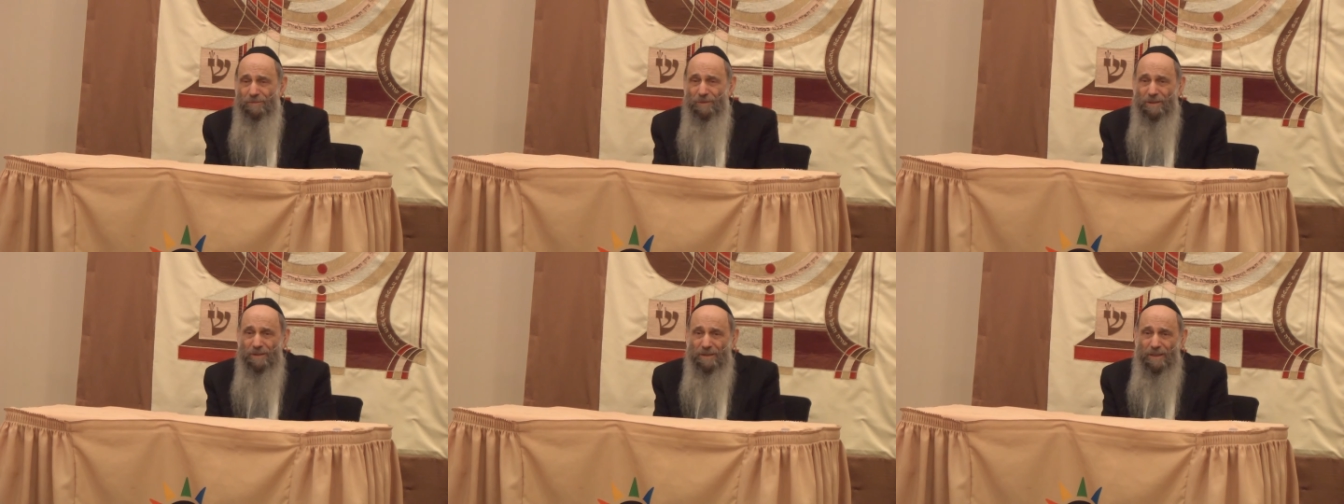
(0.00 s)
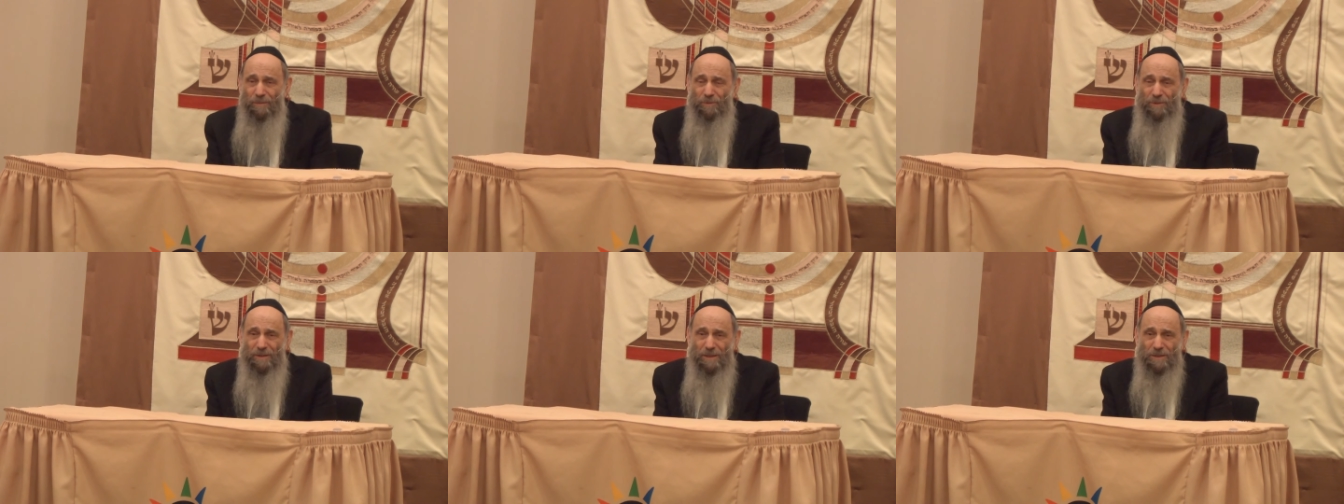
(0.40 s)
We can
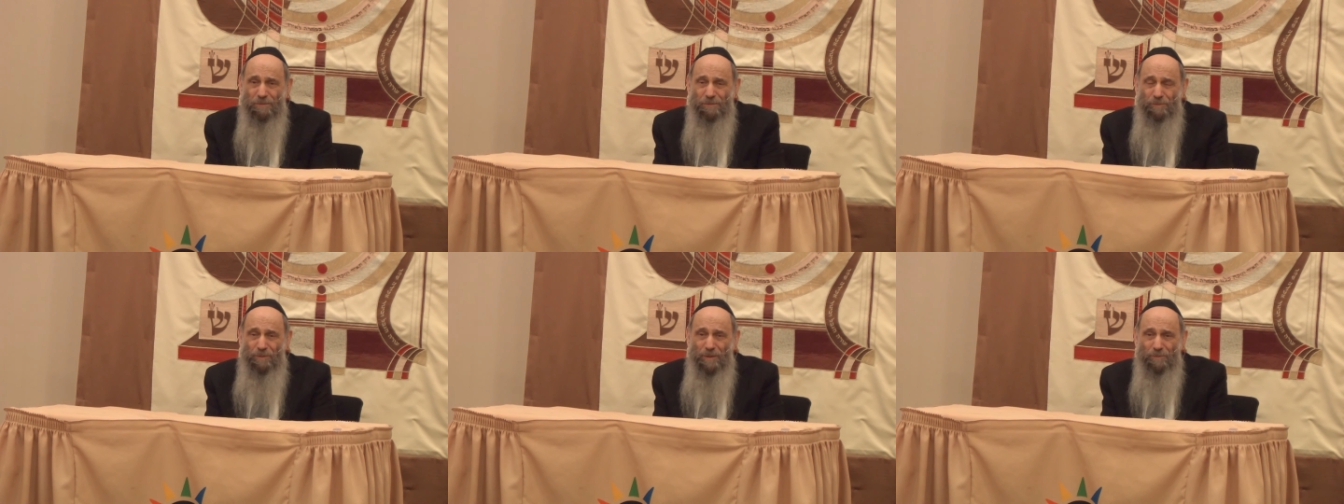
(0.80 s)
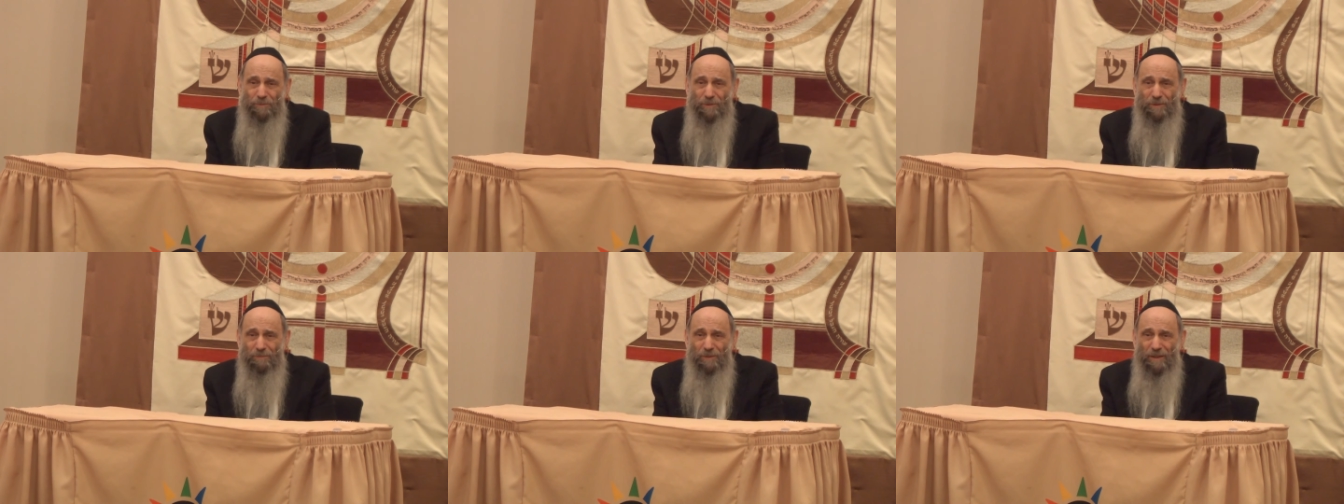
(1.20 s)
keep in touch with
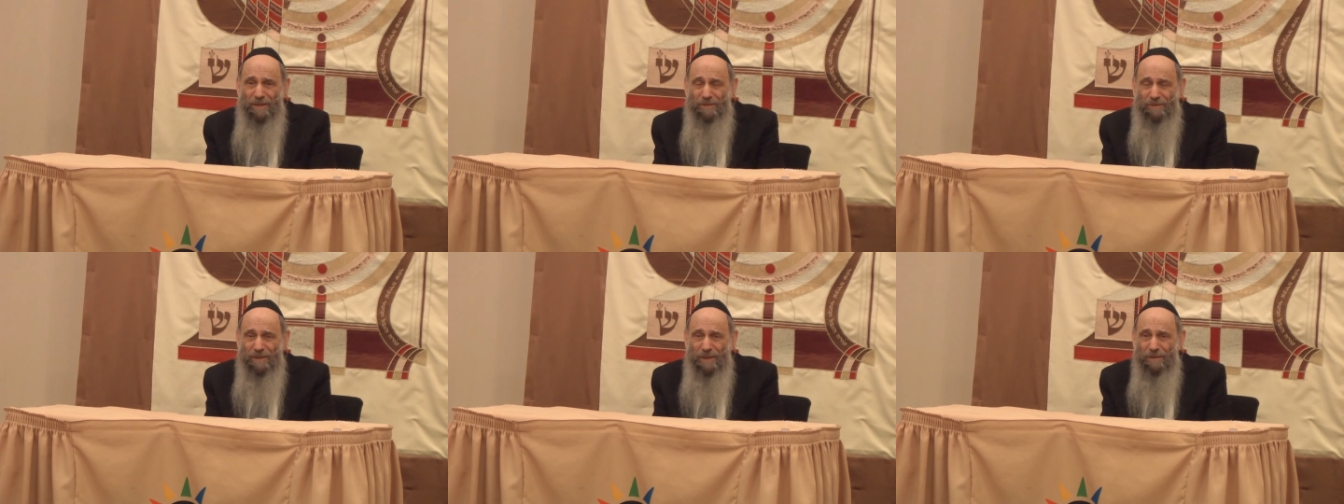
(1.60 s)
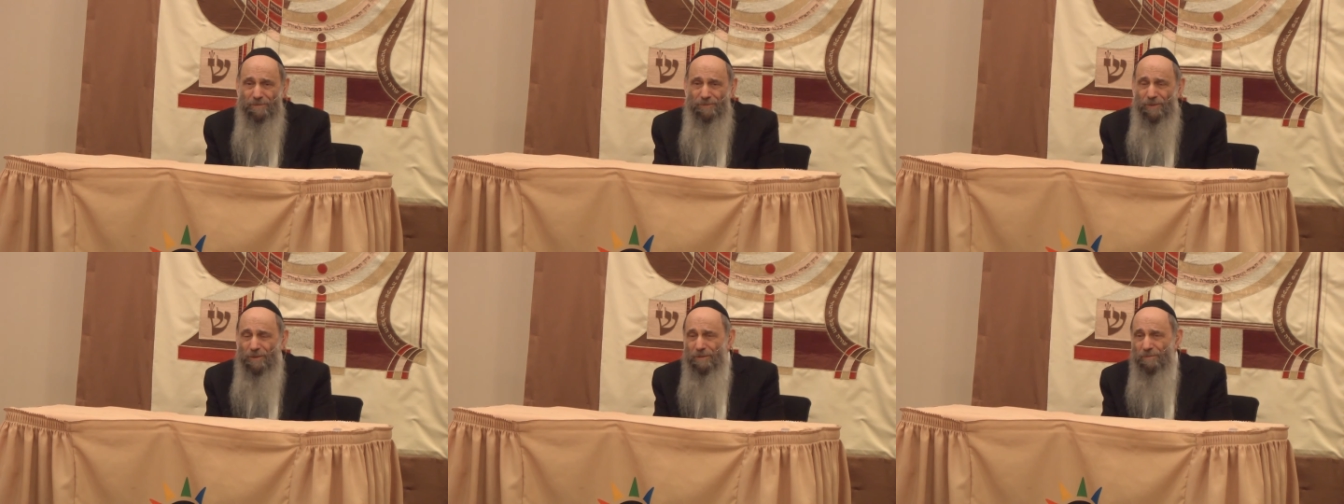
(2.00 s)
people by
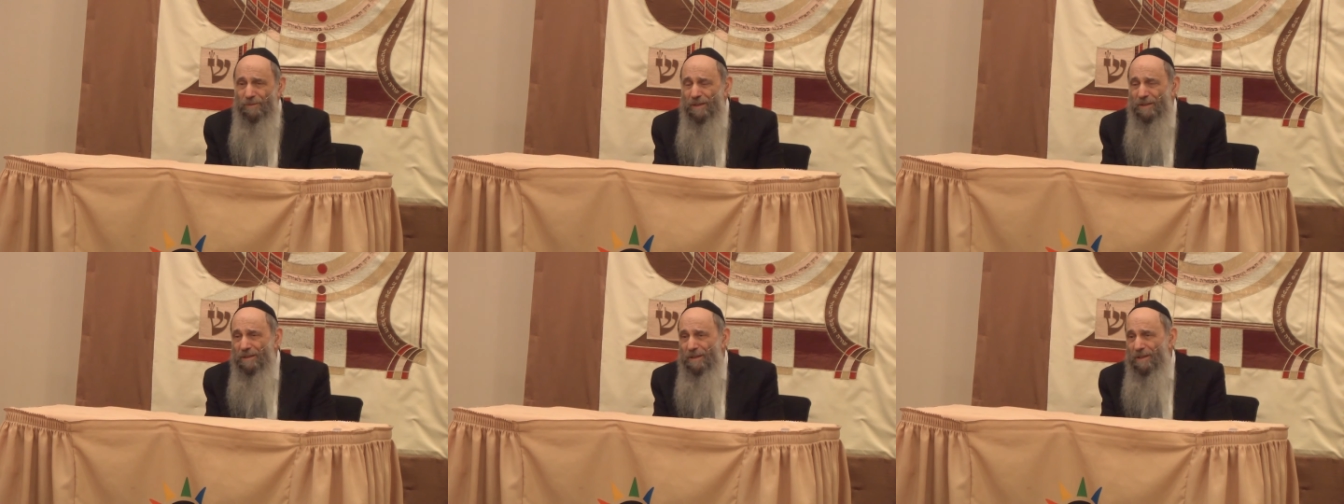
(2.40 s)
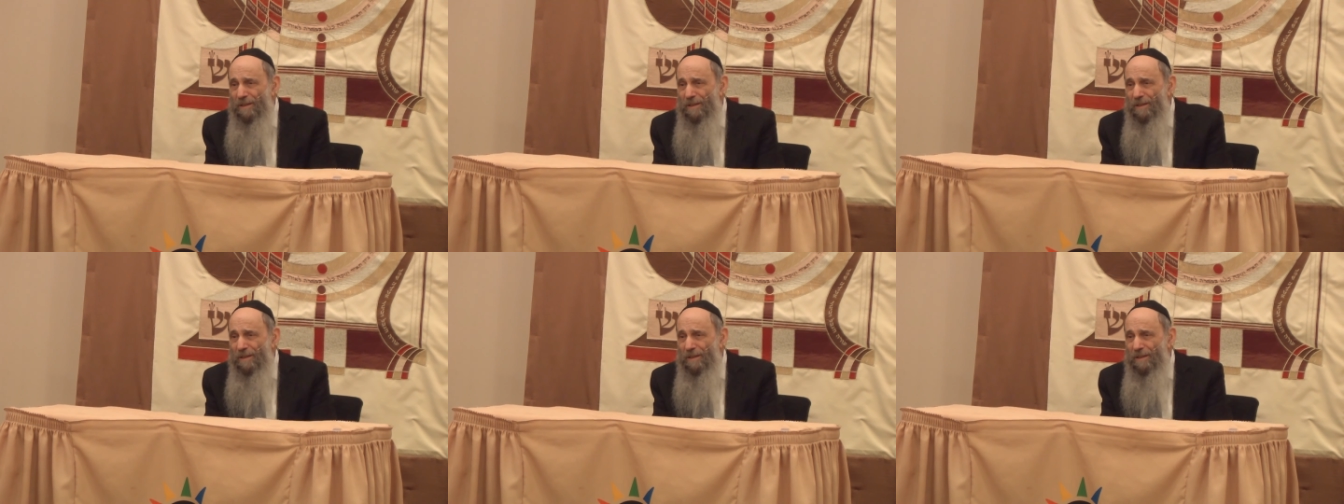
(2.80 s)
telephone, by,